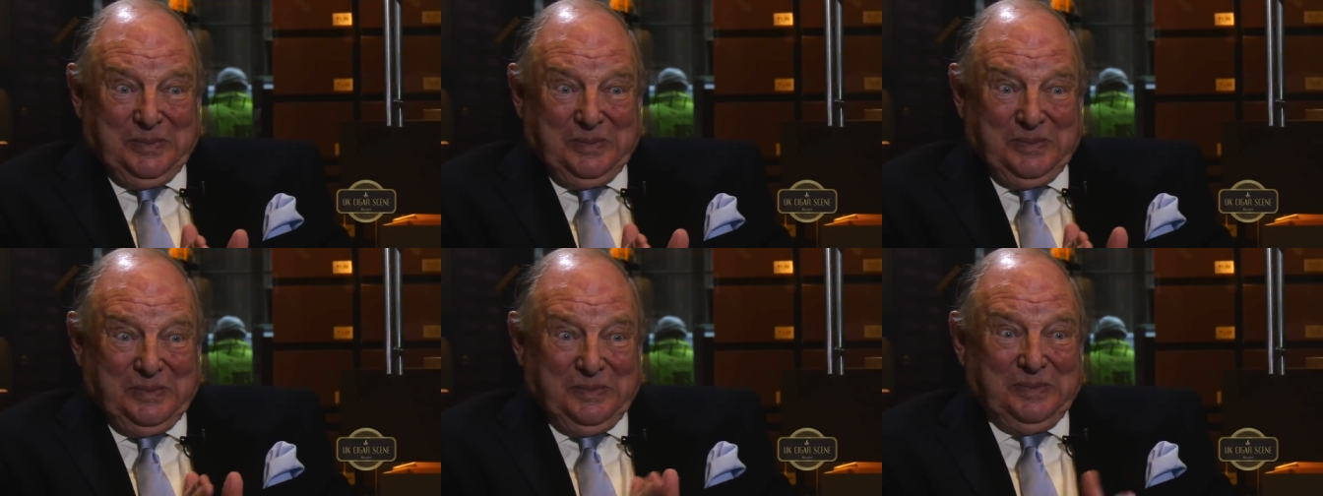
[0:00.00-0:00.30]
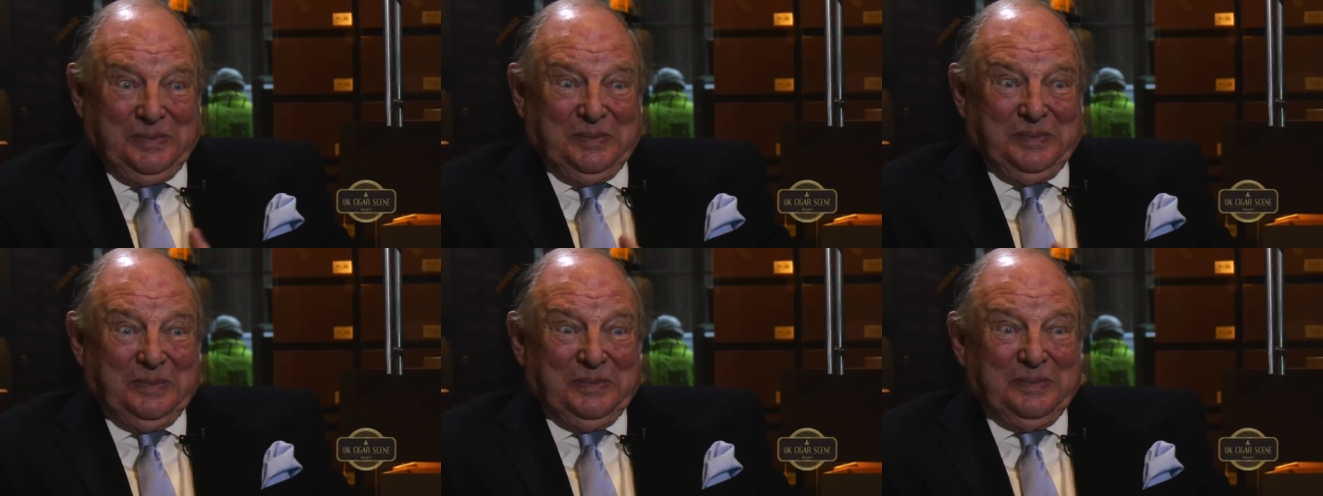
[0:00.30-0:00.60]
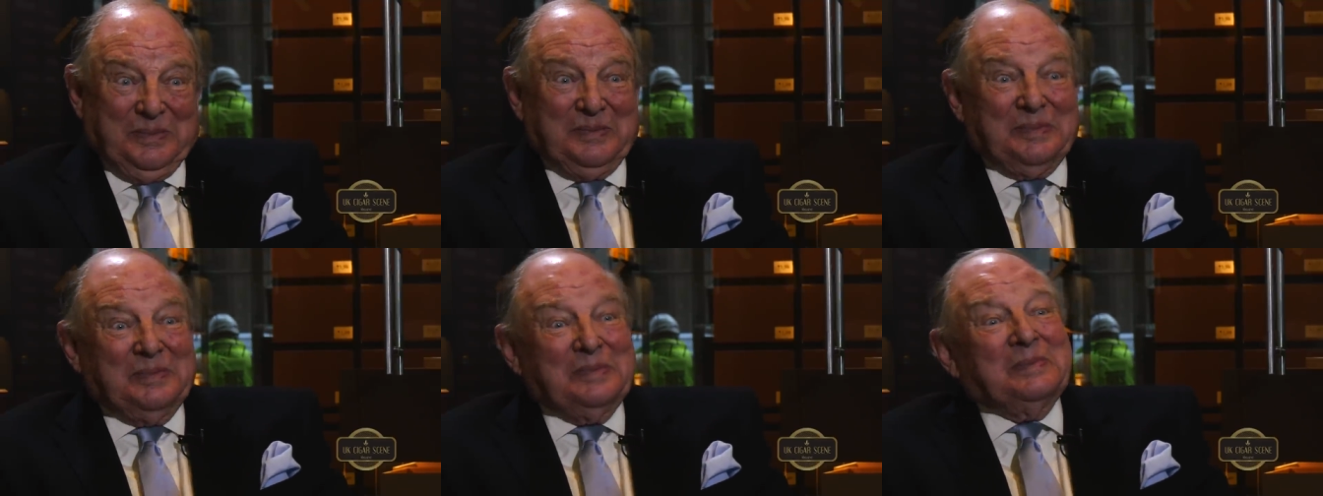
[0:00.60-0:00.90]
Oh,
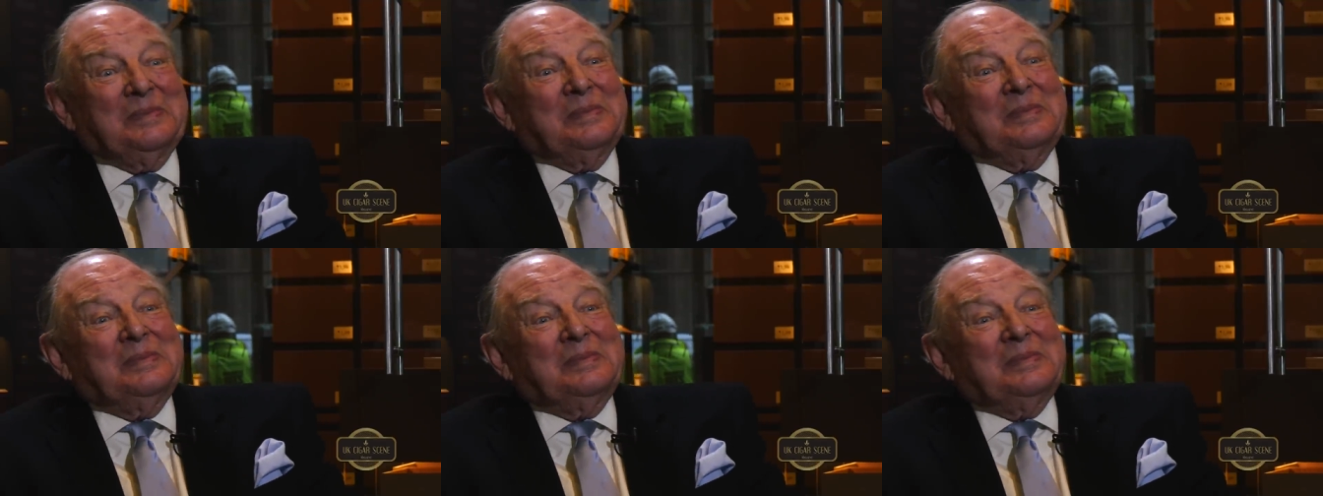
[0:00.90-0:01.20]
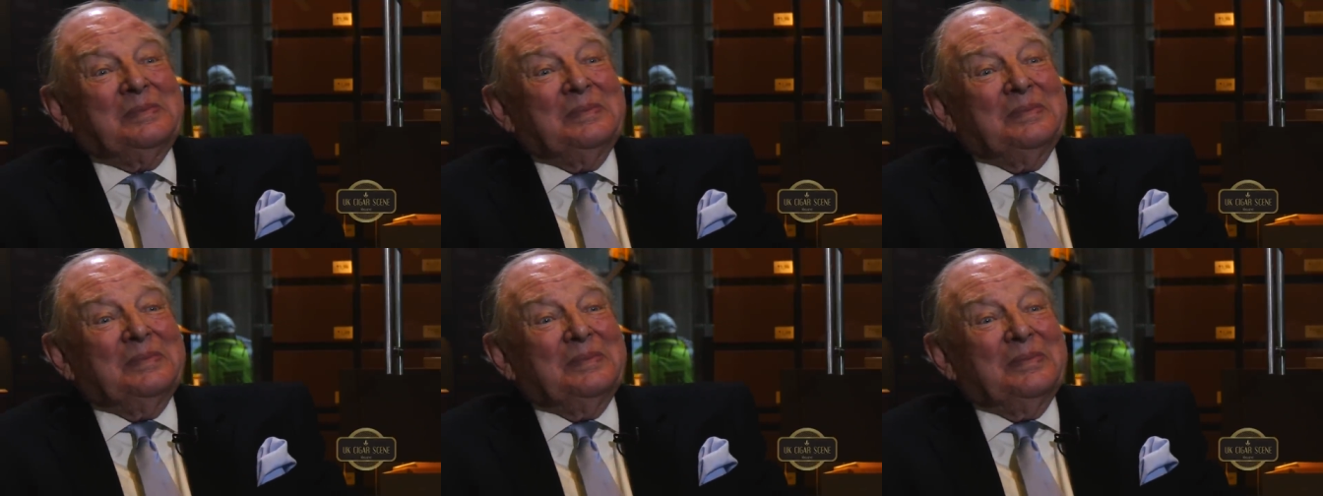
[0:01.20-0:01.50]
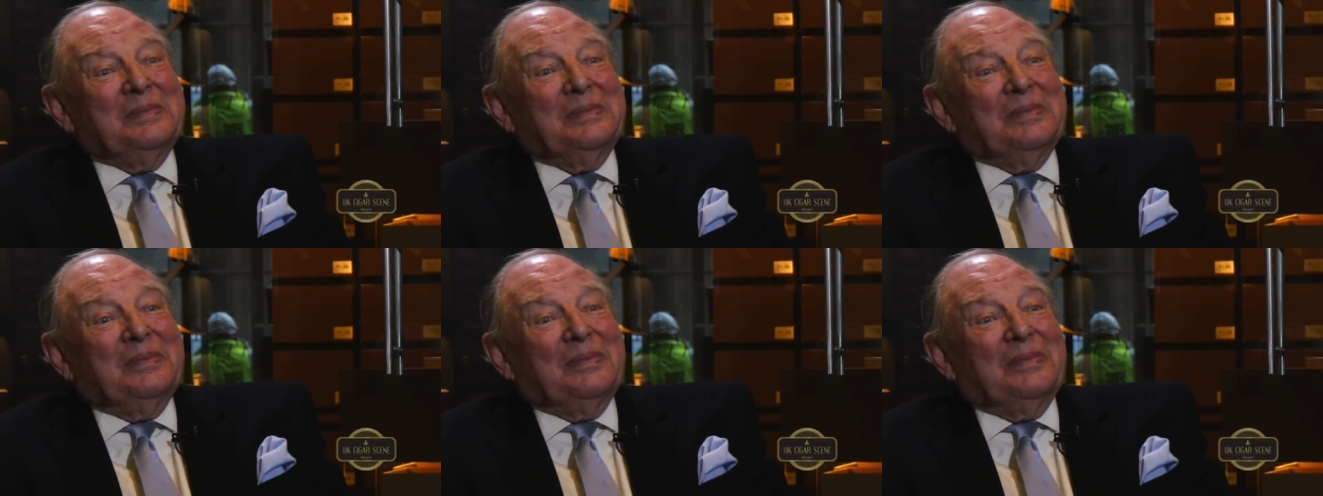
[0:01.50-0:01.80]
fantastic.
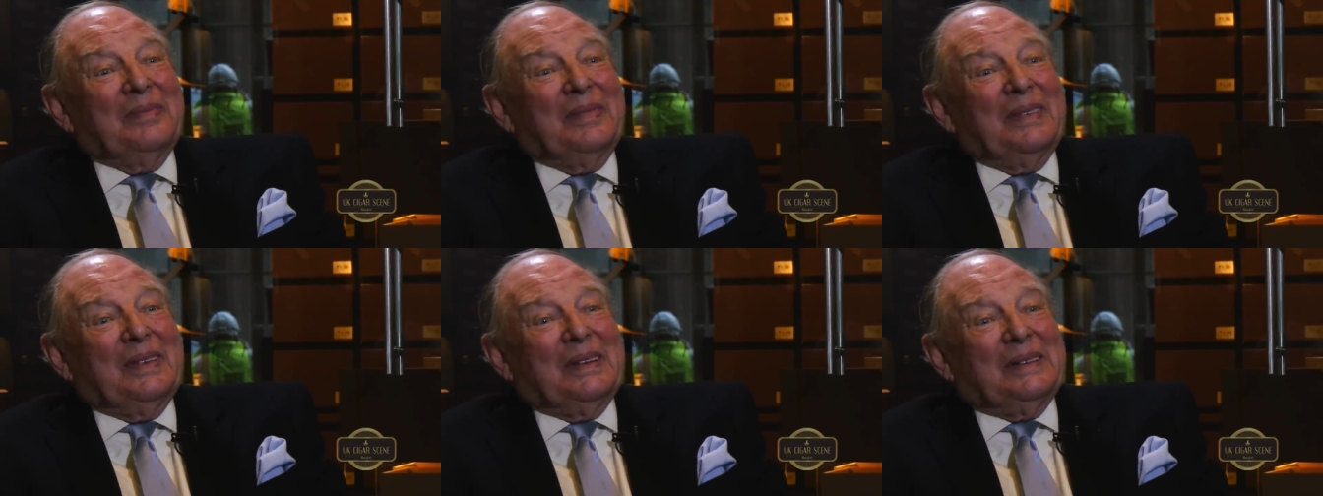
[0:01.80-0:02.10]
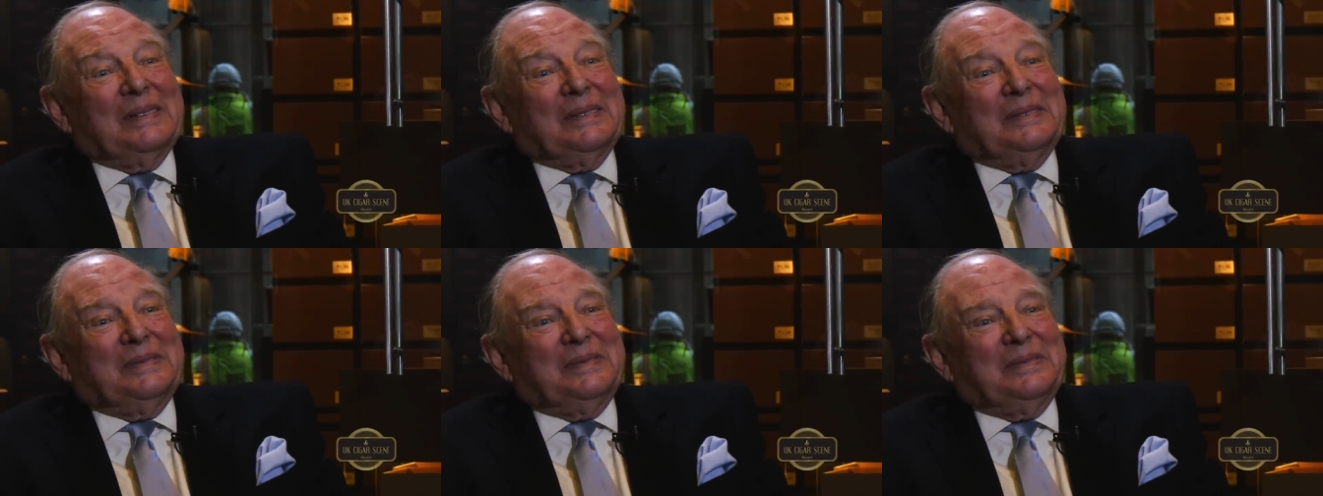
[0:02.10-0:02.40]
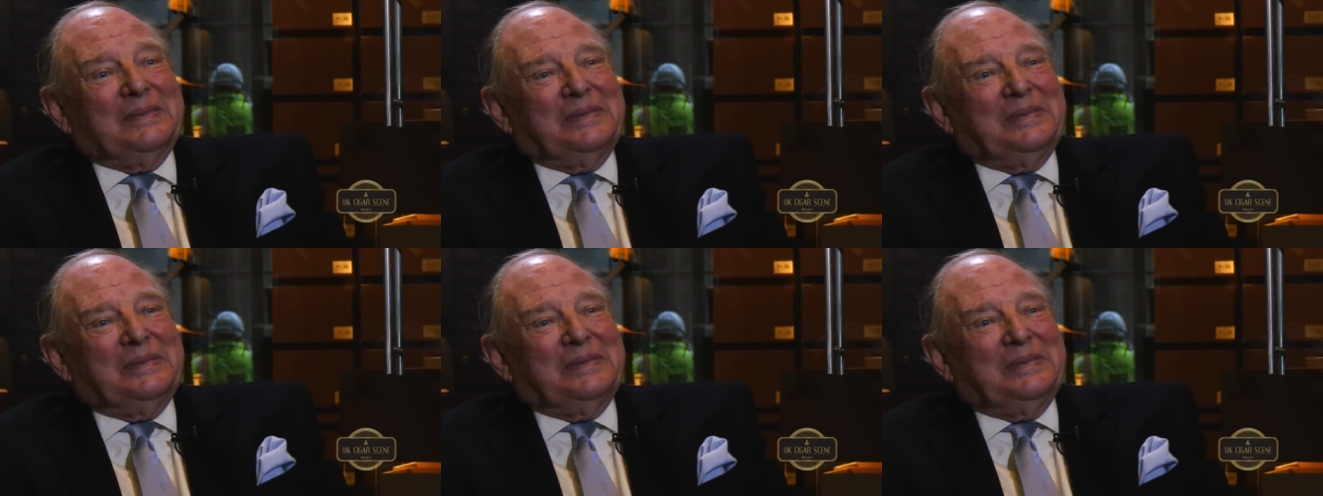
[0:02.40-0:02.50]
How fantastic.